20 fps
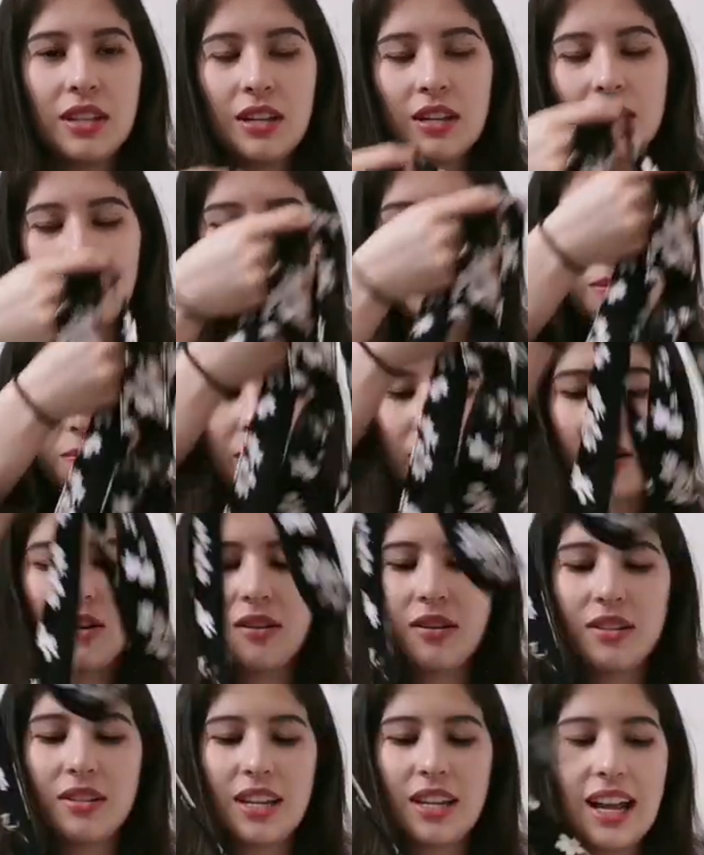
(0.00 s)
Because my
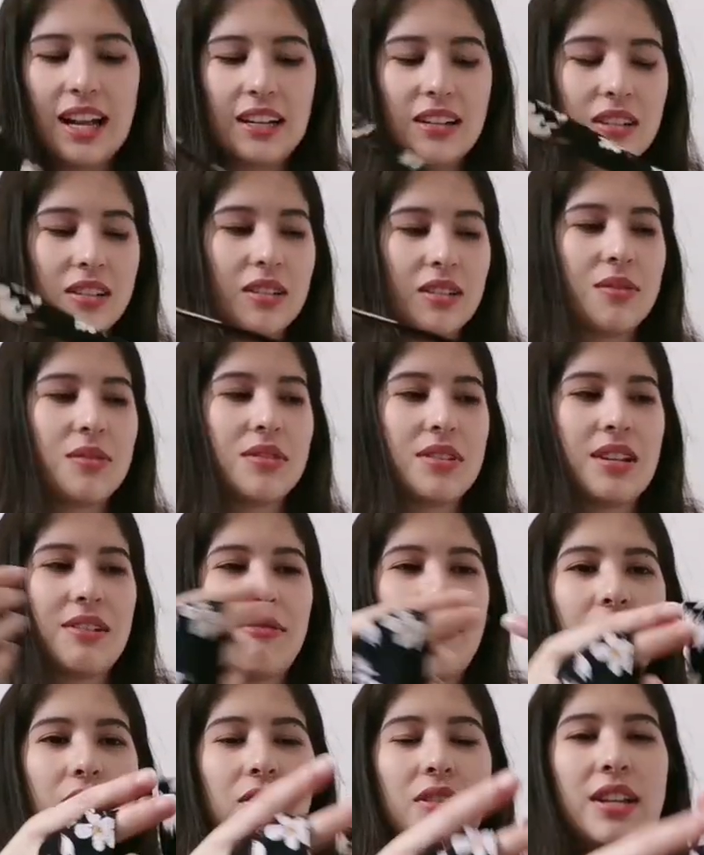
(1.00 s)
parents, they had clothes
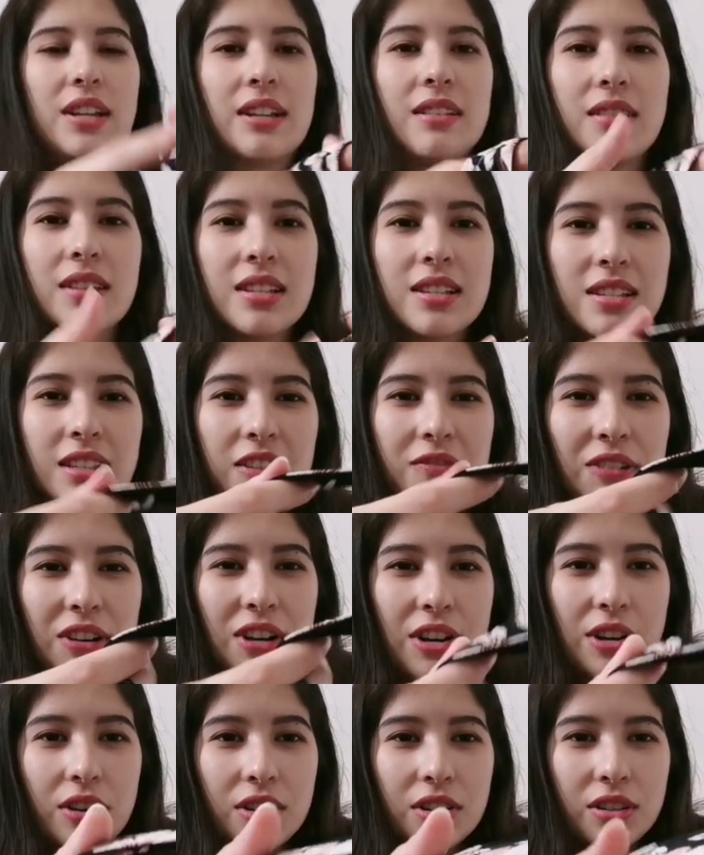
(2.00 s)
that felt like this,
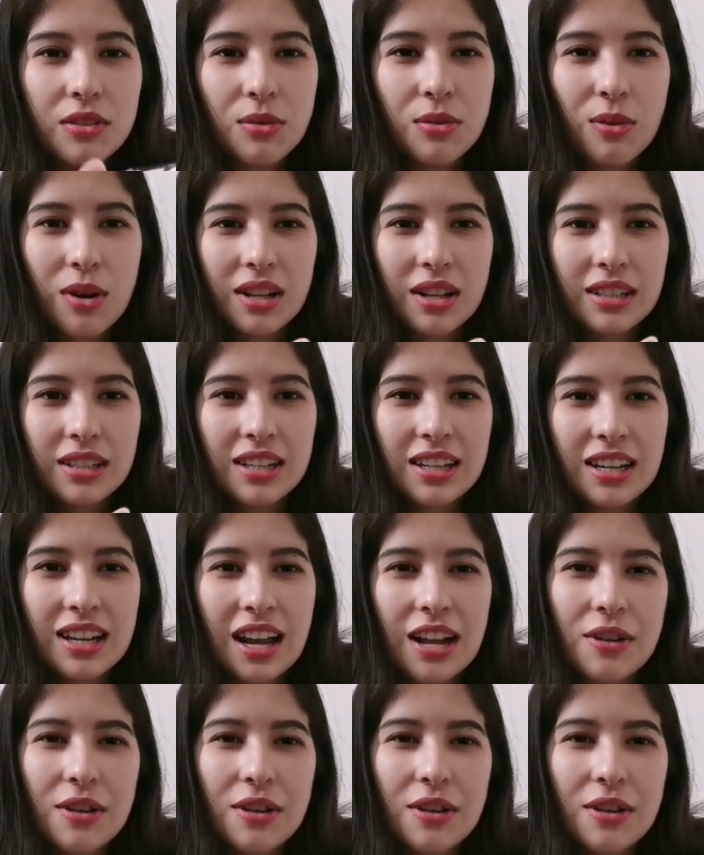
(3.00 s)
very good quality.